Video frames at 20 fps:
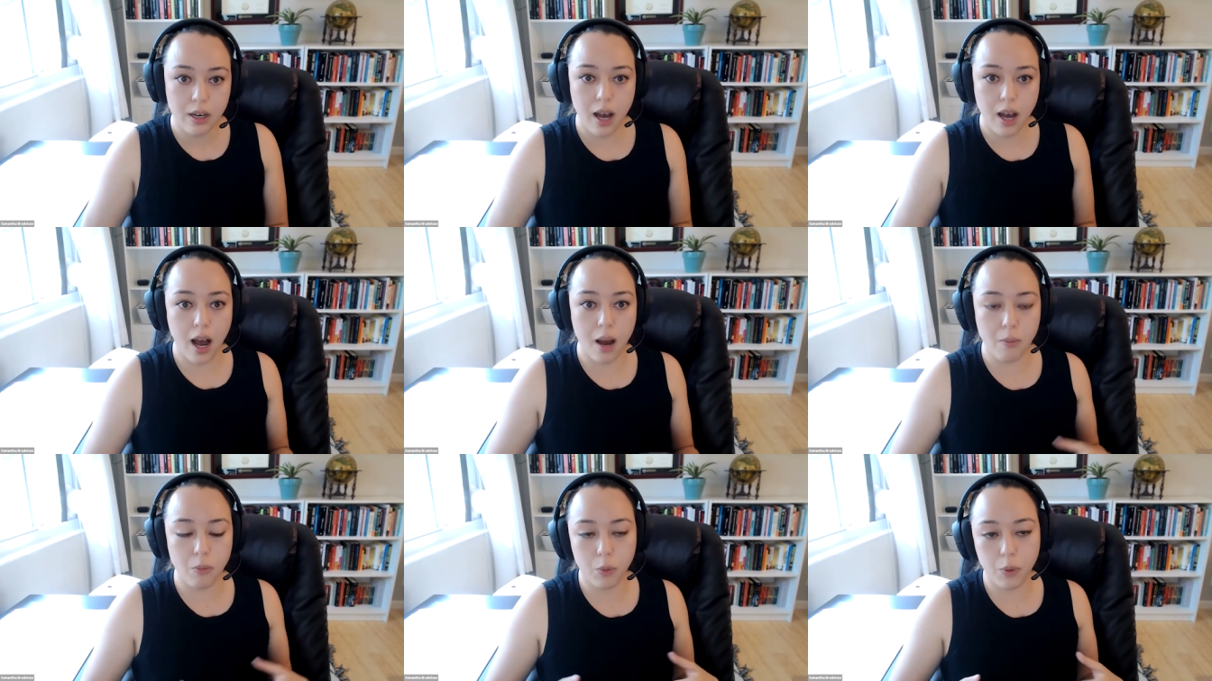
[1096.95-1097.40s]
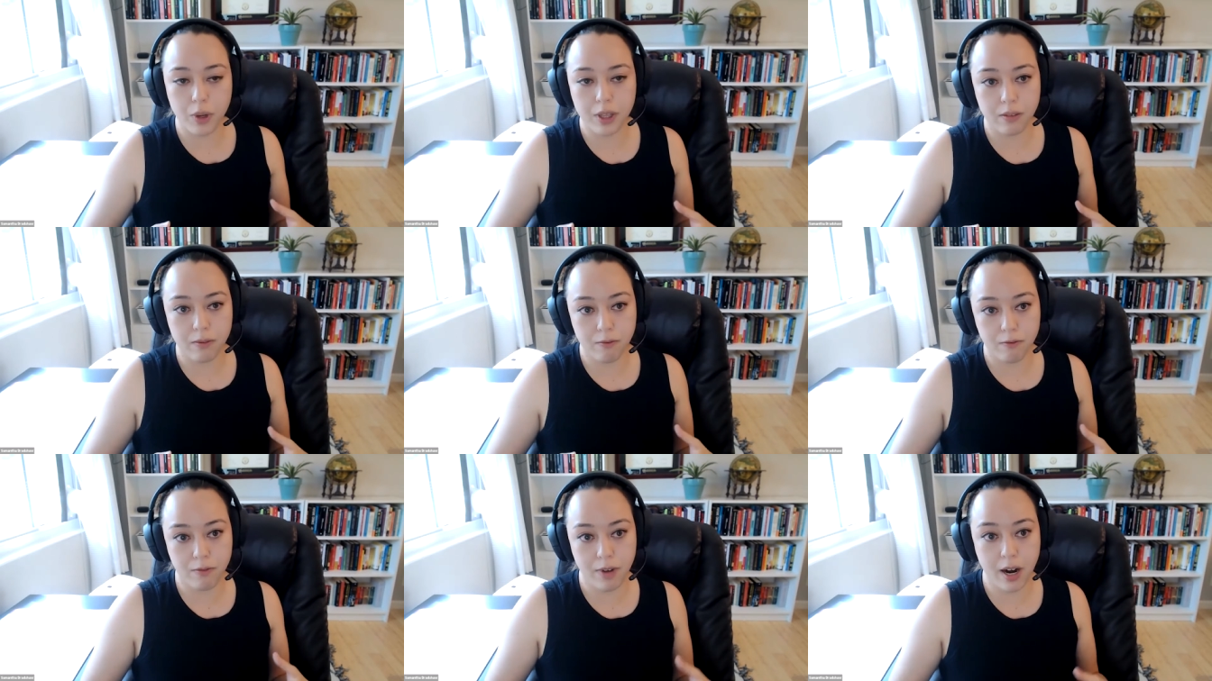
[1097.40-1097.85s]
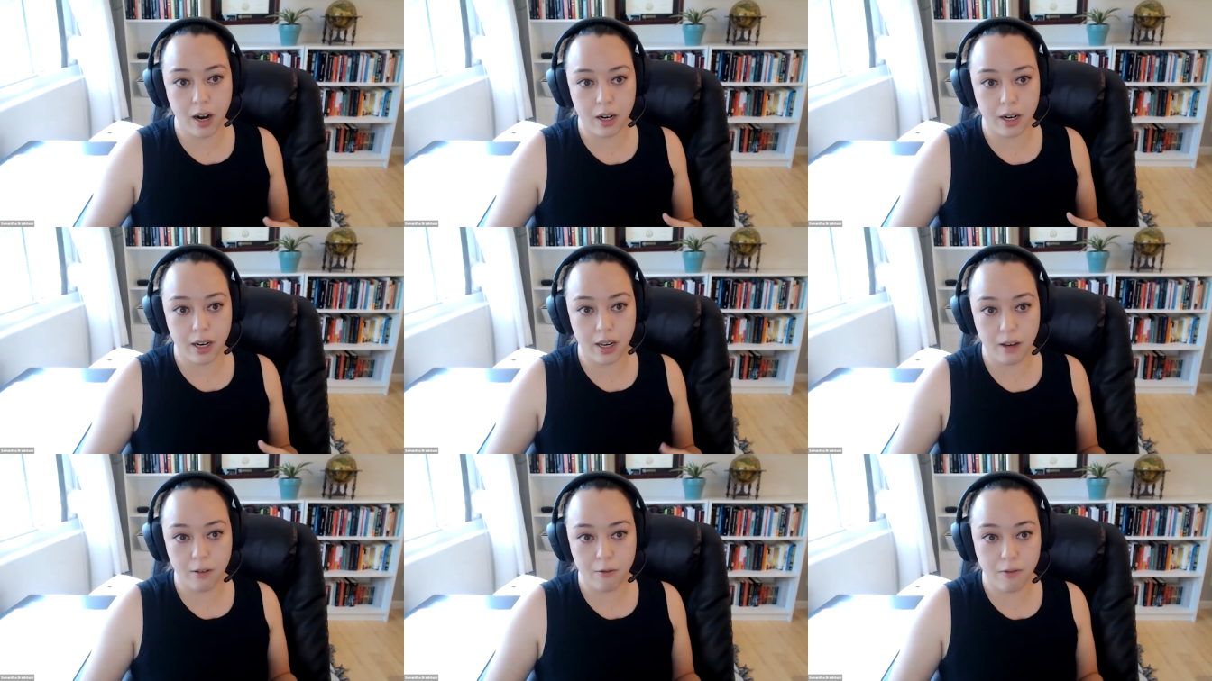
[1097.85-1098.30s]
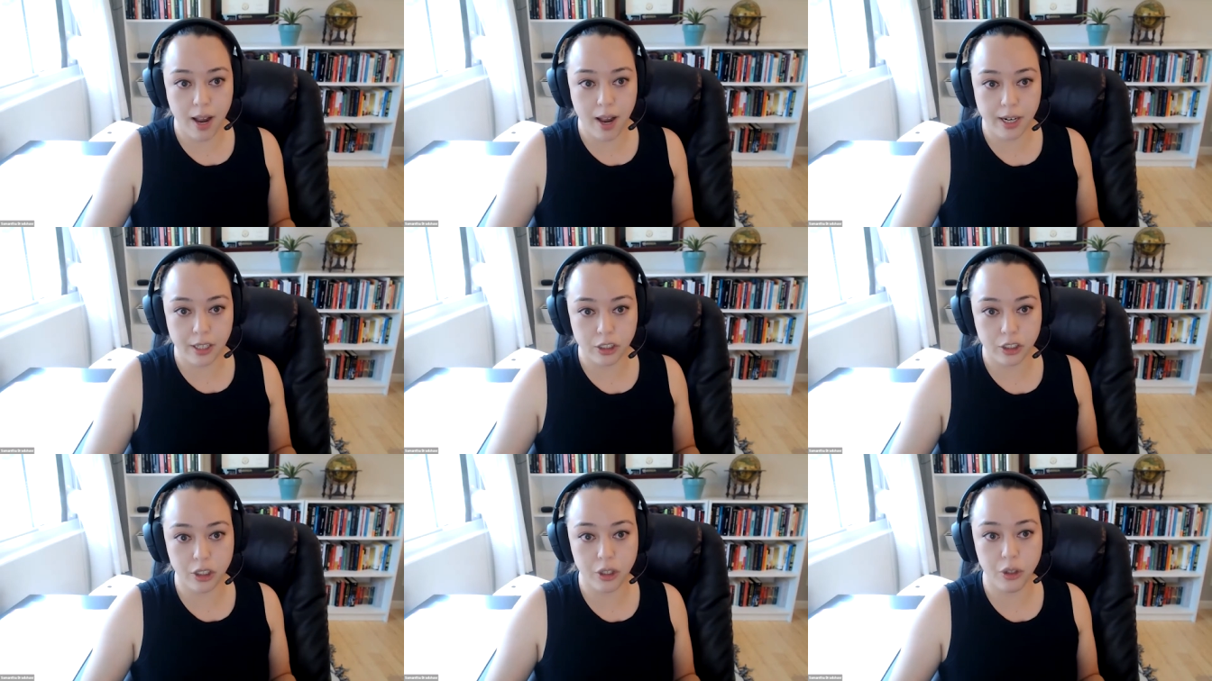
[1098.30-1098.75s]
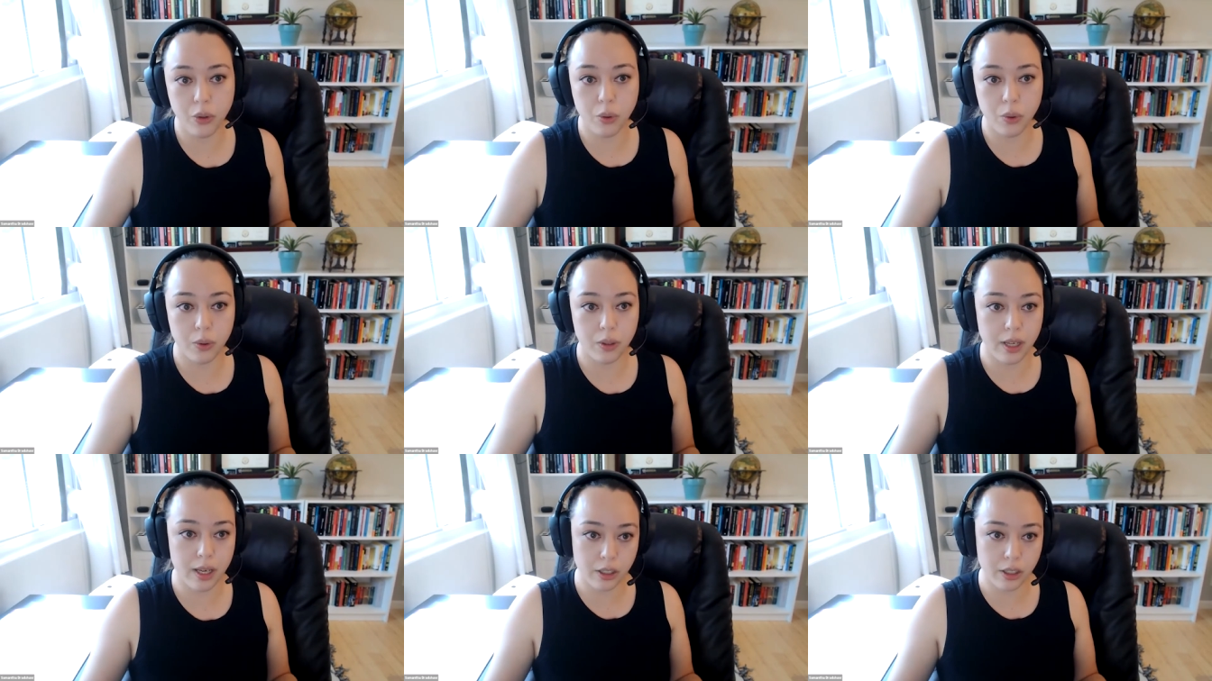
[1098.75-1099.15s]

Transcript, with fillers: um, with very fine tuned